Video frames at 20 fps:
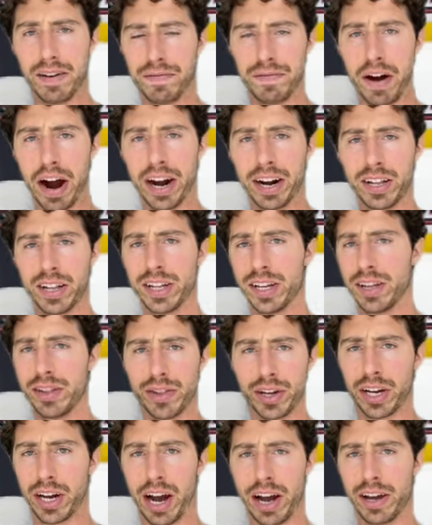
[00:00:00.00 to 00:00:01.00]
finally,
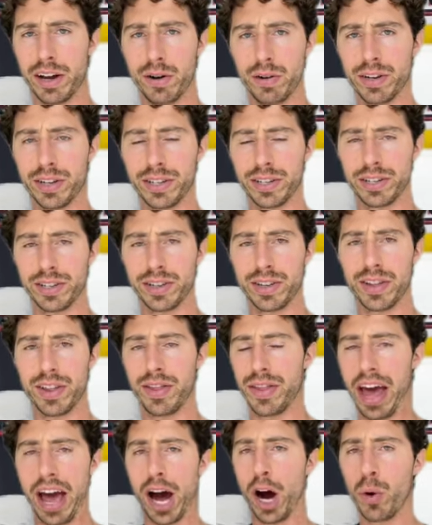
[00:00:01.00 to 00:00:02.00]
the Coyotes.
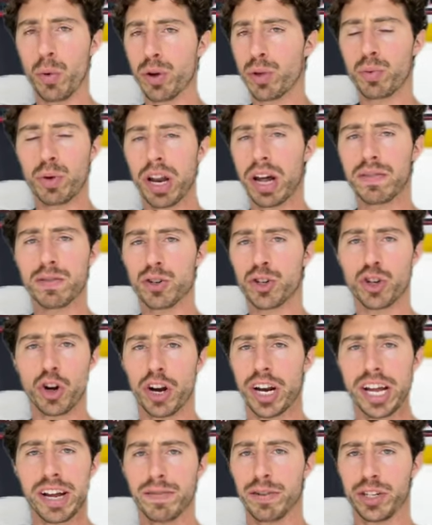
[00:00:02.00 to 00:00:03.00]
The hell with whatever
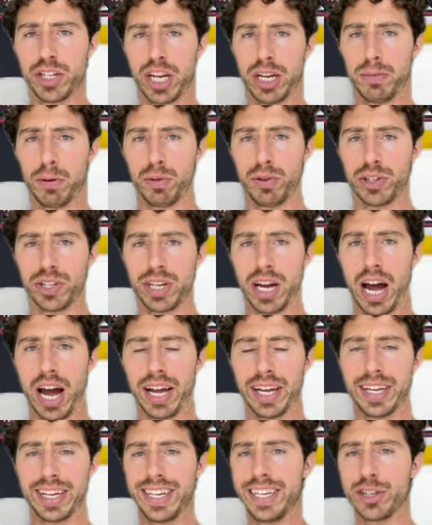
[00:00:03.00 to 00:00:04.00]
Sean Avery said about this
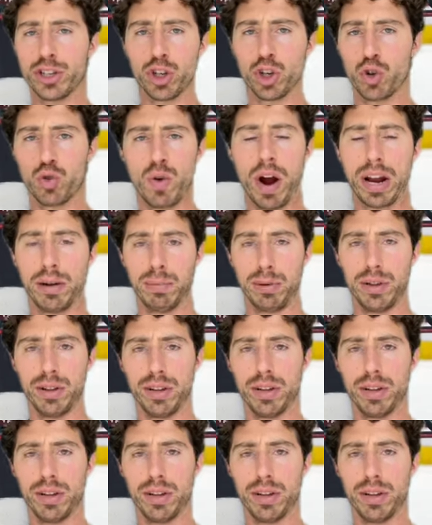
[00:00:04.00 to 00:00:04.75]
guy. He's incredible.